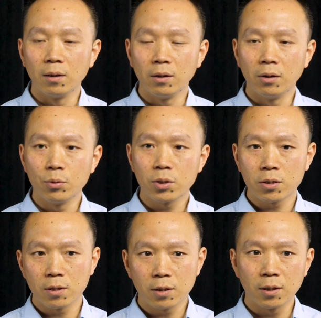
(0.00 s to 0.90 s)
use
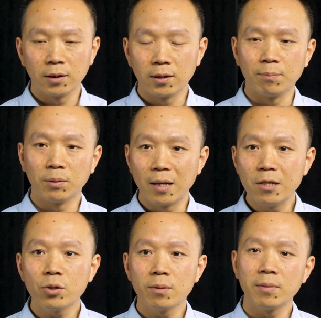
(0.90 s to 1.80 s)
certain
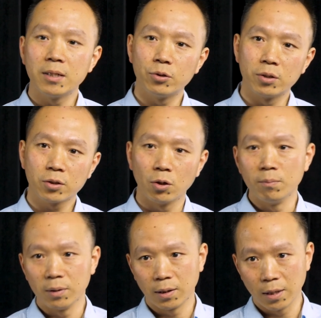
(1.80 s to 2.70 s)
adaptation measures or
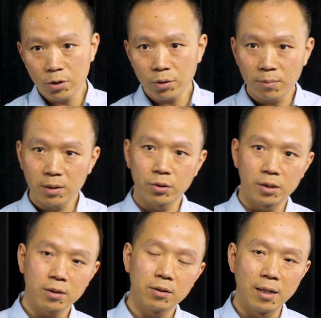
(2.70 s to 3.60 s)
mitigation
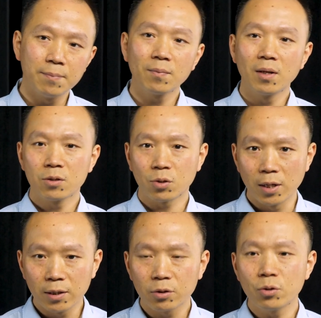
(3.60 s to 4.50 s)
measures,
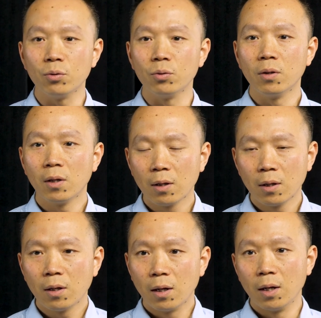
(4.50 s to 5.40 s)
trying to
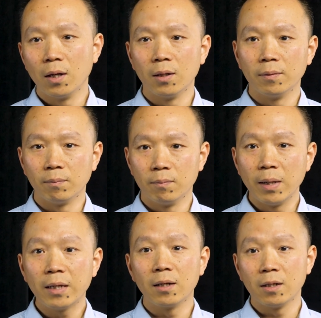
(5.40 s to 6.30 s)

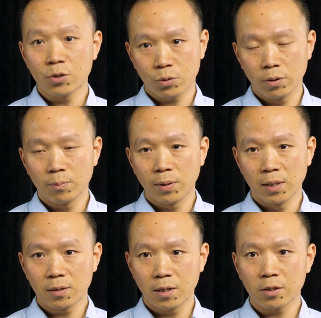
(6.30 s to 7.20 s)
make the soil
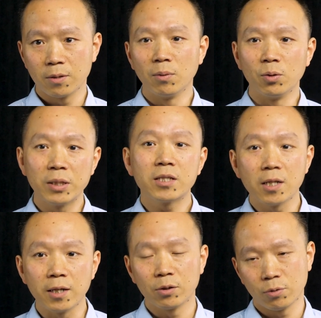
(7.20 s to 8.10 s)
plant system more
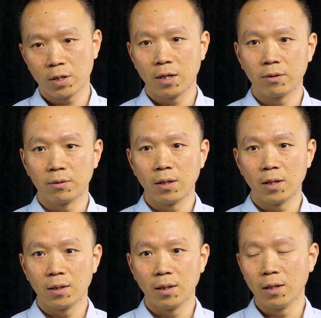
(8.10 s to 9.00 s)
resilient to
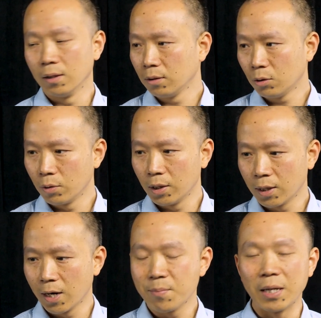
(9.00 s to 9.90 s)
the
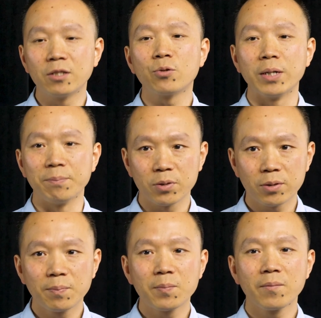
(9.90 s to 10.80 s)
climate extremes.